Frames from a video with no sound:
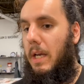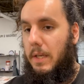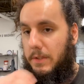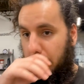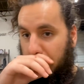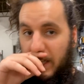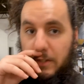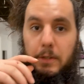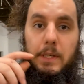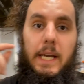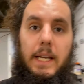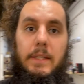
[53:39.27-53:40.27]
So make sure you
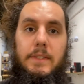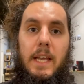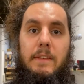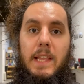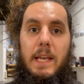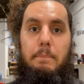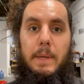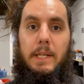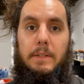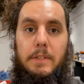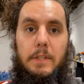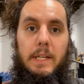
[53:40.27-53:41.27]
guys have that
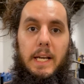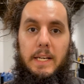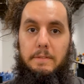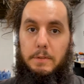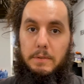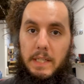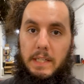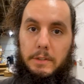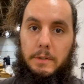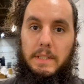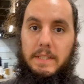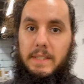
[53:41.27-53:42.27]
bell turned on if you did
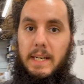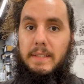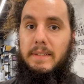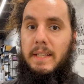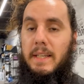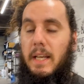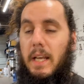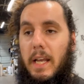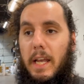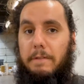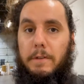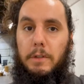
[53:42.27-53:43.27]
enjoy this content.
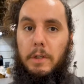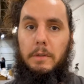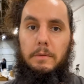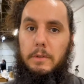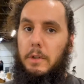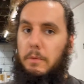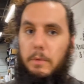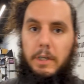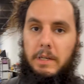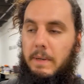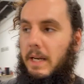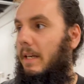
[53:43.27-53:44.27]
If you don't worry
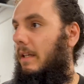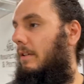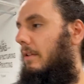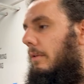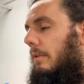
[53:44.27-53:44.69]
about it.